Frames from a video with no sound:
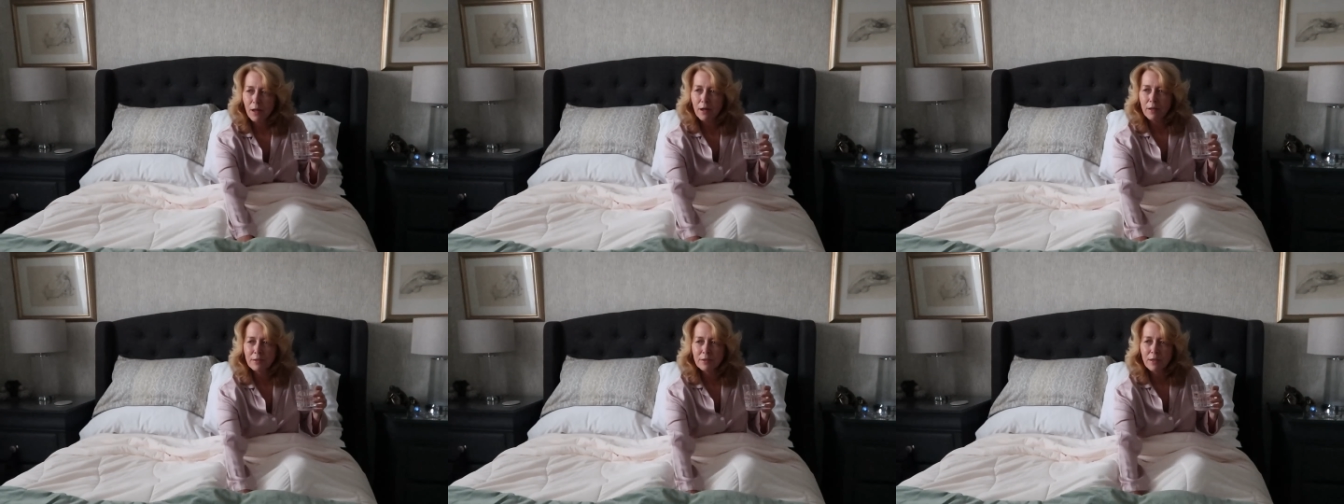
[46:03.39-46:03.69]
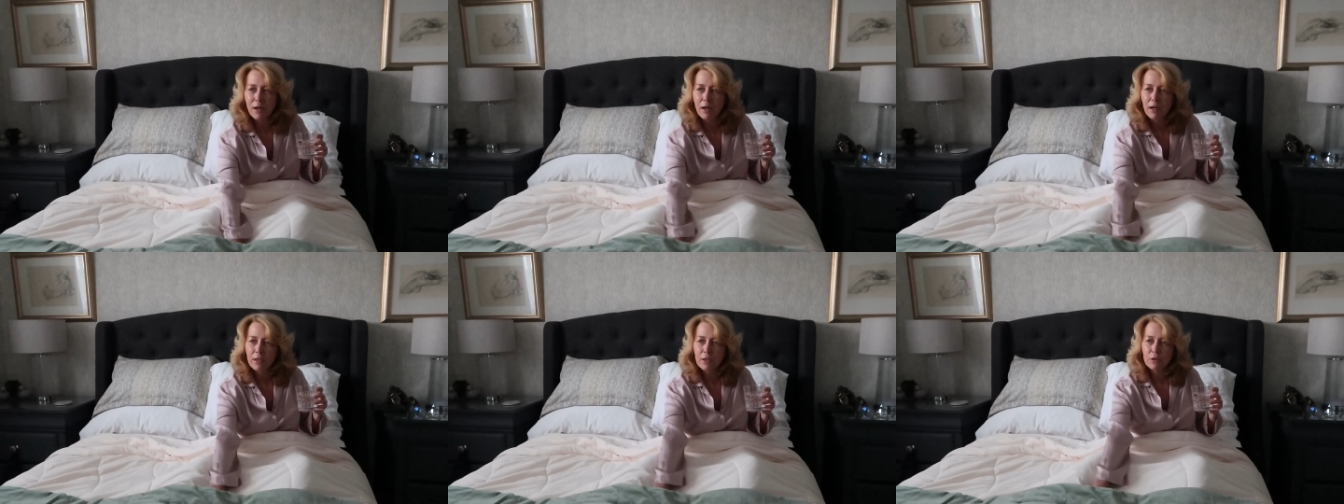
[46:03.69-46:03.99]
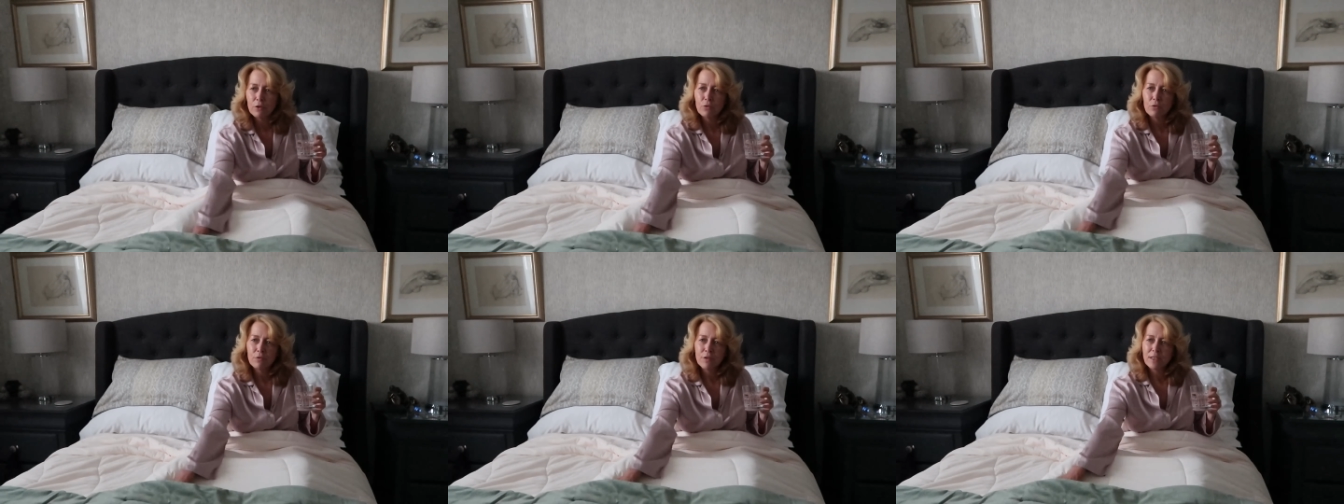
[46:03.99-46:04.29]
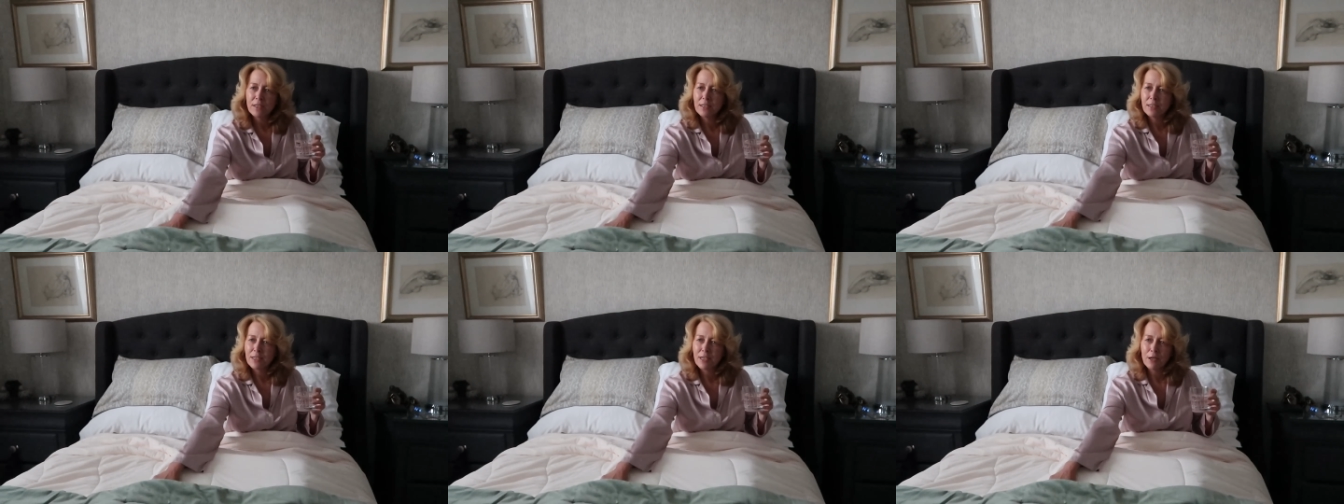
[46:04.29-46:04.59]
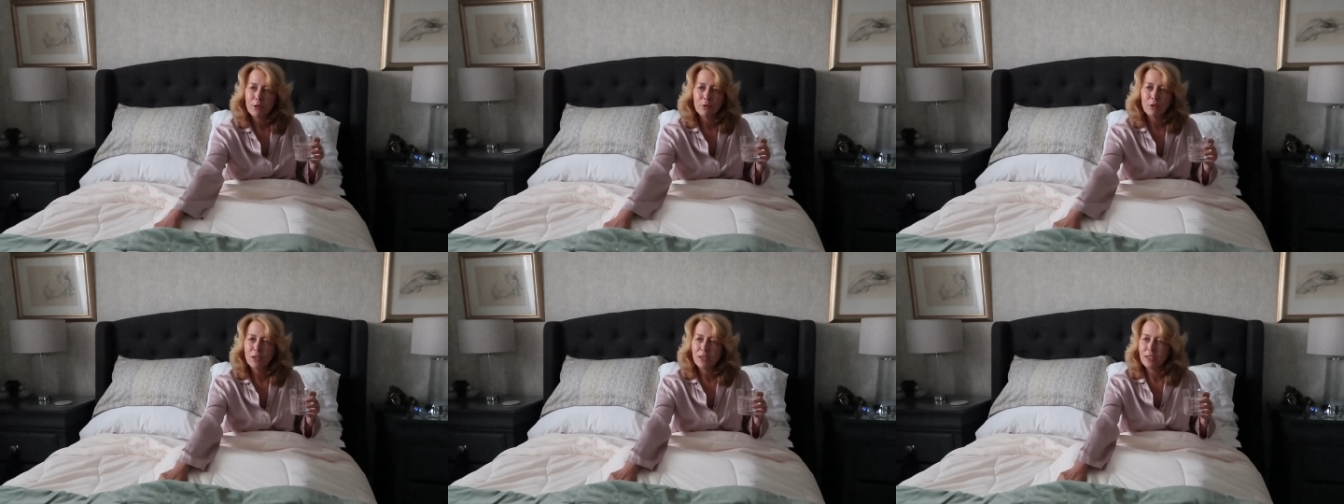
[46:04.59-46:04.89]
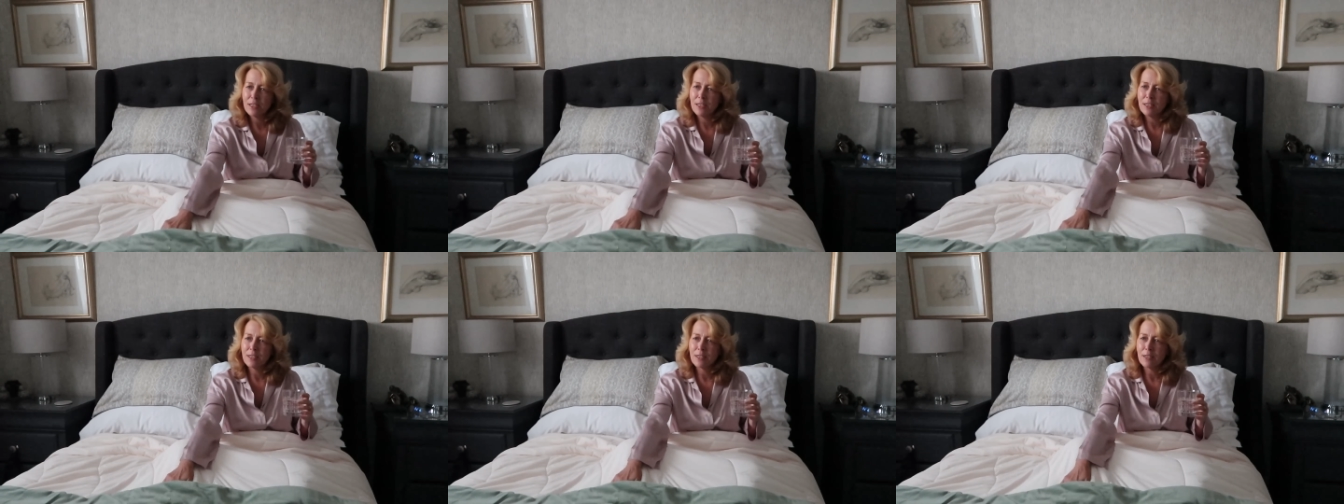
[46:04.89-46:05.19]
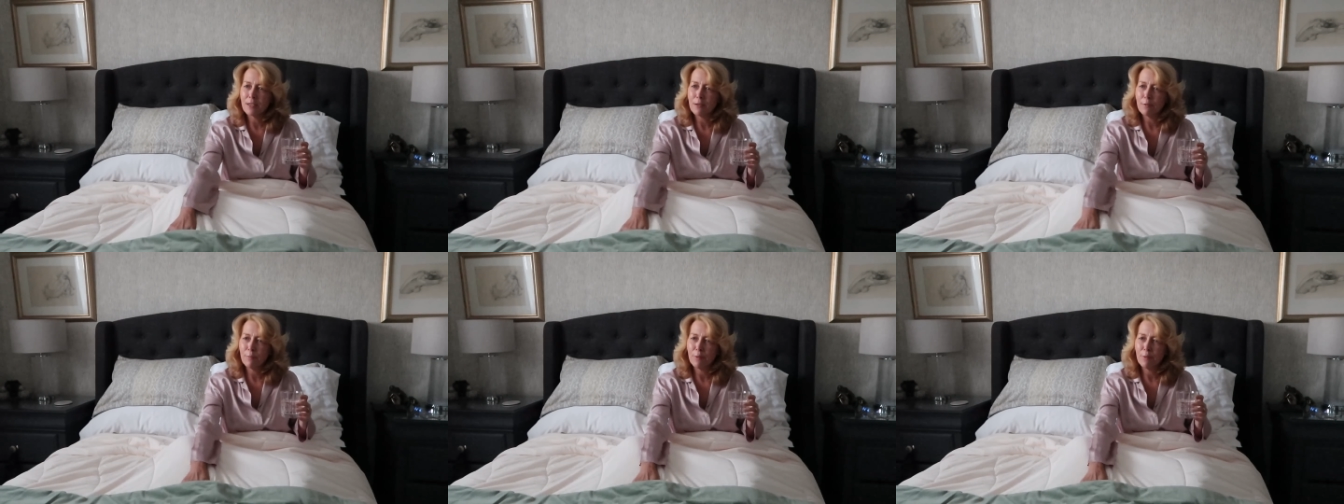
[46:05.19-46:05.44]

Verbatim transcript: And I can already tell this is going